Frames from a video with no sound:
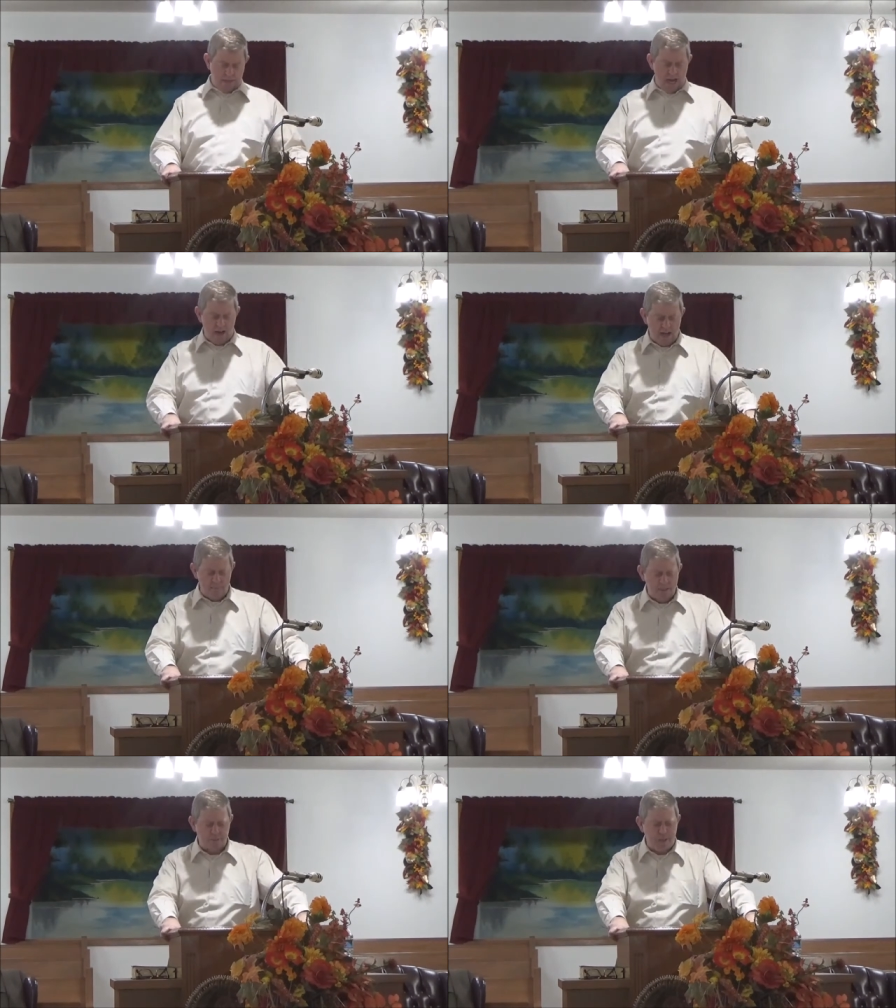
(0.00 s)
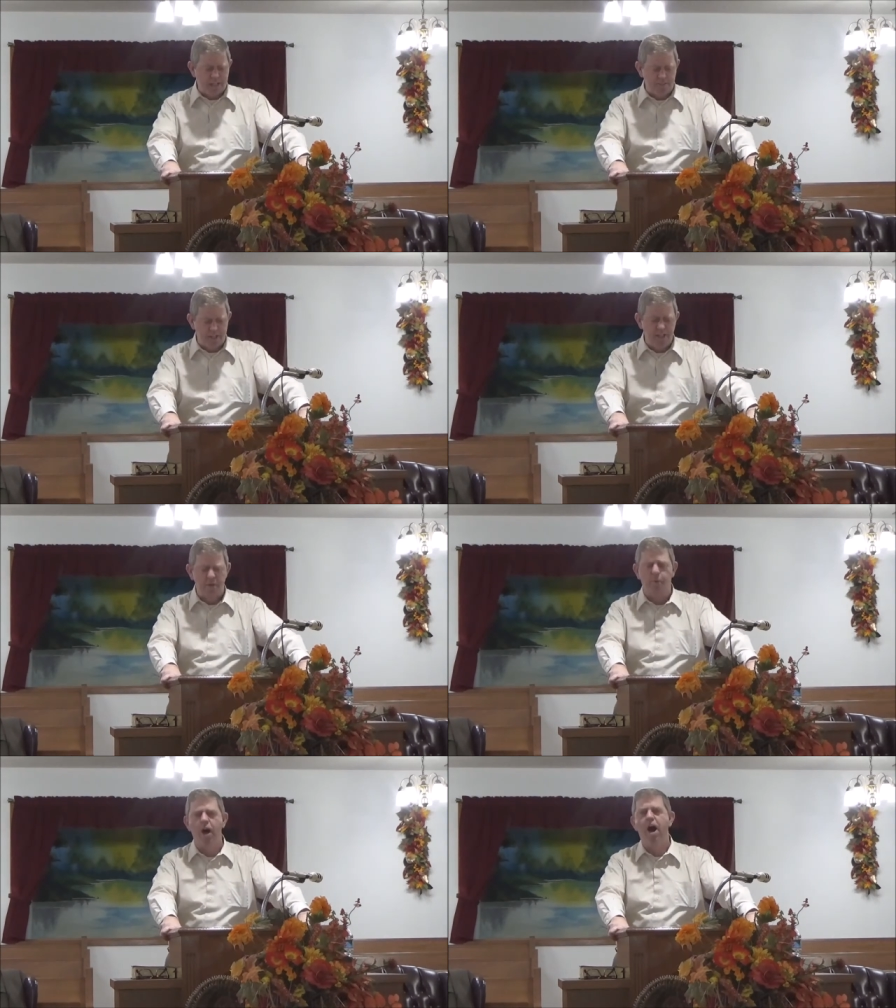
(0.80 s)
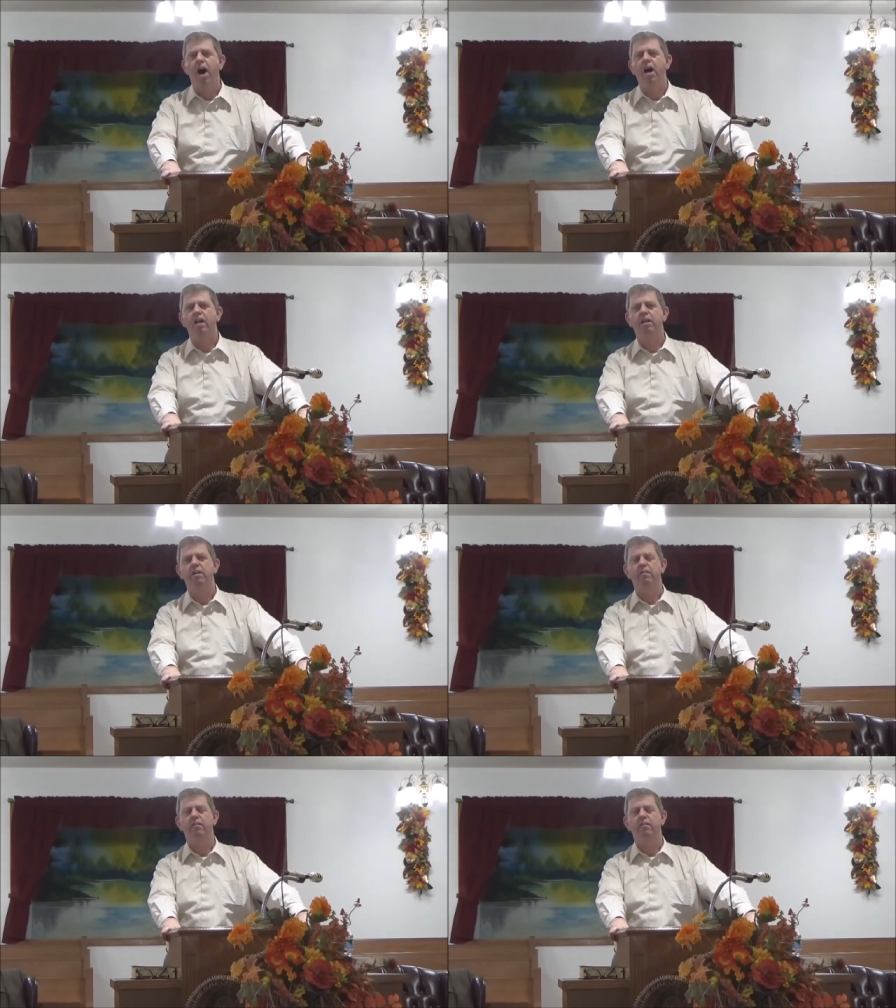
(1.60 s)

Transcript: now let me speak of another rock.